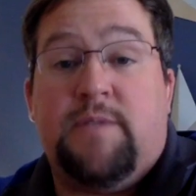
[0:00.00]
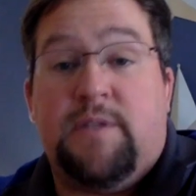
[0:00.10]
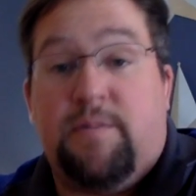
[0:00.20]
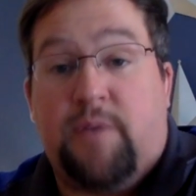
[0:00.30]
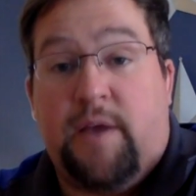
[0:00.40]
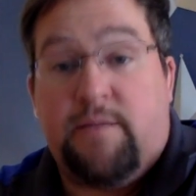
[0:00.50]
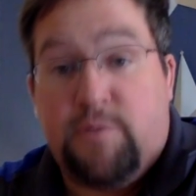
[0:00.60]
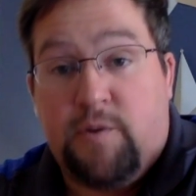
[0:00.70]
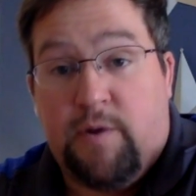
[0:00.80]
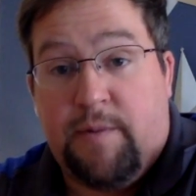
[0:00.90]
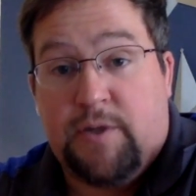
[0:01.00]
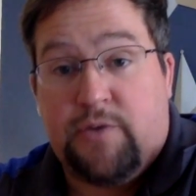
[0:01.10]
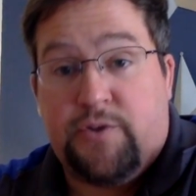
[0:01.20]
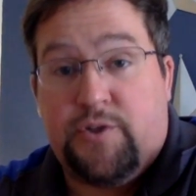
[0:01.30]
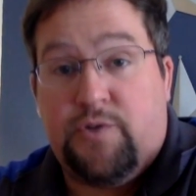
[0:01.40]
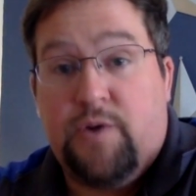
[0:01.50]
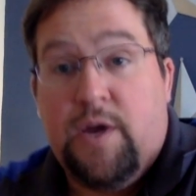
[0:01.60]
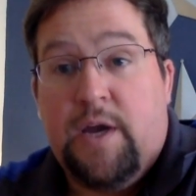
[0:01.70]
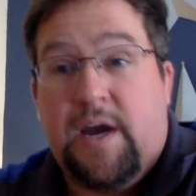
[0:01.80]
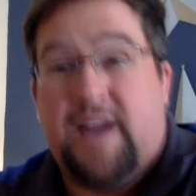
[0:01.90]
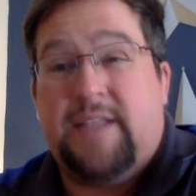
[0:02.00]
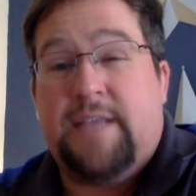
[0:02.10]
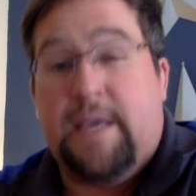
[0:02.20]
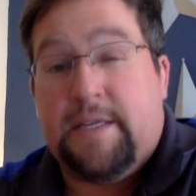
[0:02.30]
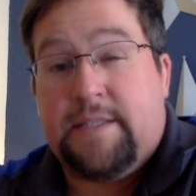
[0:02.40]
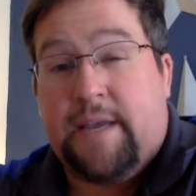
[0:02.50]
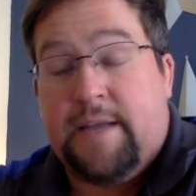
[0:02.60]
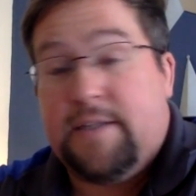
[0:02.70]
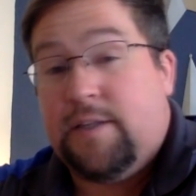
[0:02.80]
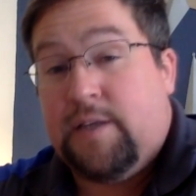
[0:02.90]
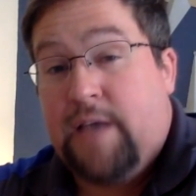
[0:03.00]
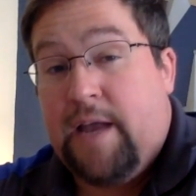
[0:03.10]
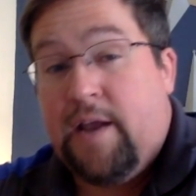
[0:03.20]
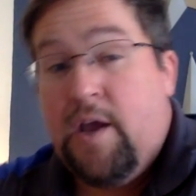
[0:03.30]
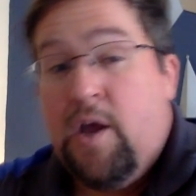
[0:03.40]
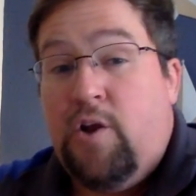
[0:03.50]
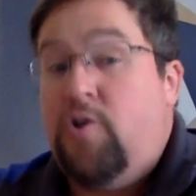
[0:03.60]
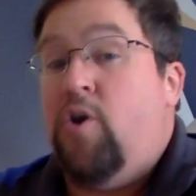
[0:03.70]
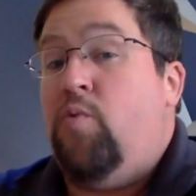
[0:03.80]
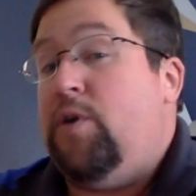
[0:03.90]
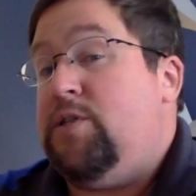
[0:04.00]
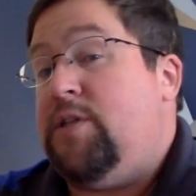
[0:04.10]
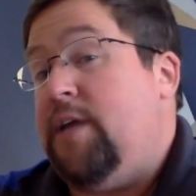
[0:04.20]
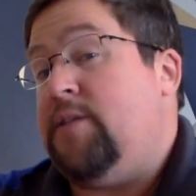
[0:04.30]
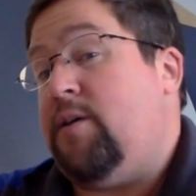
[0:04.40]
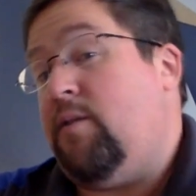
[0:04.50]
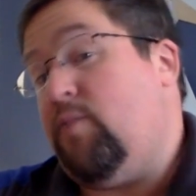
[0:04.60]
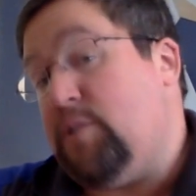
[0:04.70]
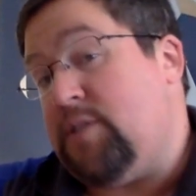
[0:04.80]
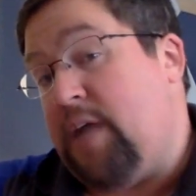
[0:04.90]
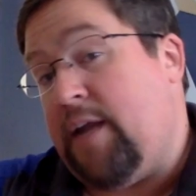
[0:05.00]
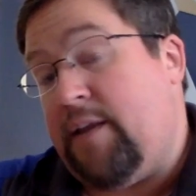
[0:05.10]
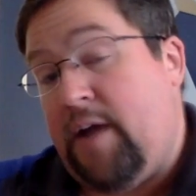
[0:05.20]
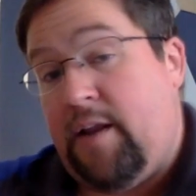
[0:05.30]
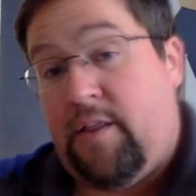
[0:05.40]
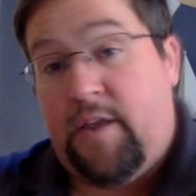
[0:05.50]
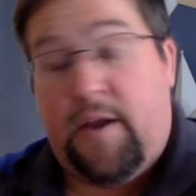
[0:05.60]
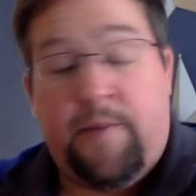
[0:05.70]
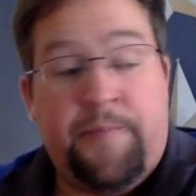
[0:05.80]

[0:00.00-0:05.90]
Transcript: into play. So you want to make sure that you kind of take a second to look at it, know which states are on which side, kind of thing.